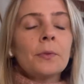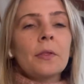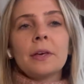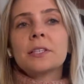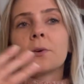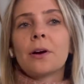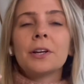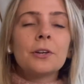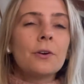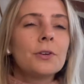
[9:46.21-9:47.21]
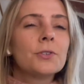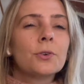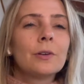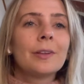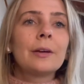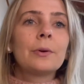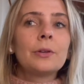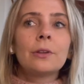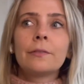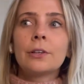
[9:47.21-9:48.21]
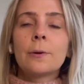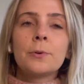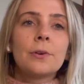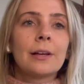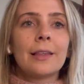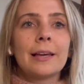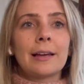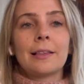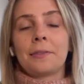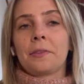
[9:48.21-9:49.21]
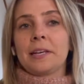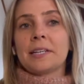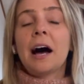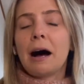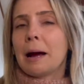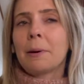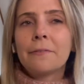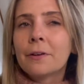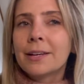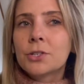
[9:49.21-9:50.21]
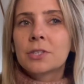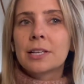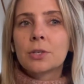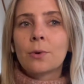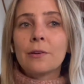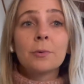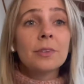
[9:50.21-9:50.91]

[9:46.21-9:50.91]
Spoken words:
things going on, you know, you sort of like when you live in Europe, you get like like time I feel like just gets away from you.